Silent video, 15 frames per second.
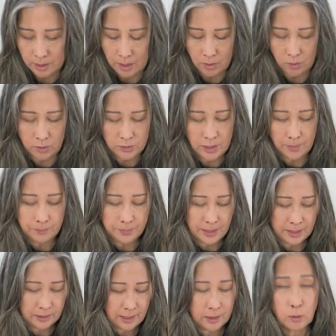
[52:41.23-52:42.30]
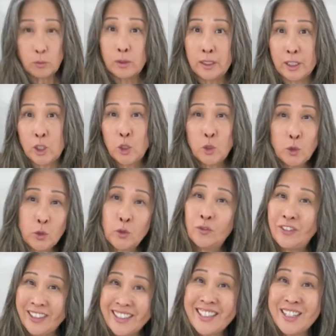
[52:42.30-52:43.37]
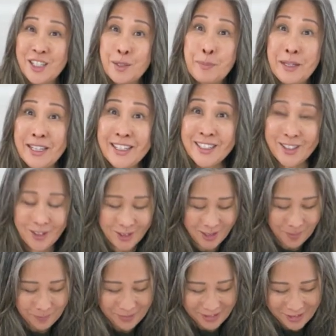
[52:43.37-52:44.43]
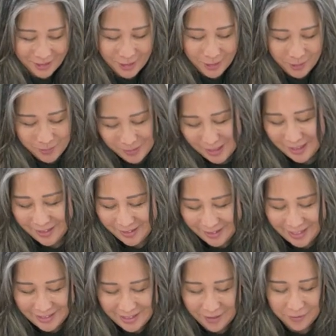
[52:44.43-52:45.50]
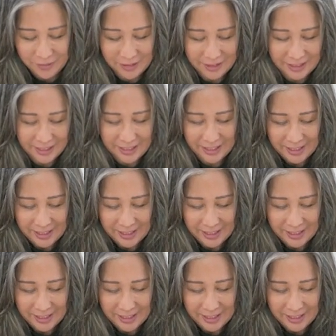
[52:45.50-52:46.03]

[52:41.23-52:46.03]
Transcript: or something like a really cool vintage piece or something, you know, then definitely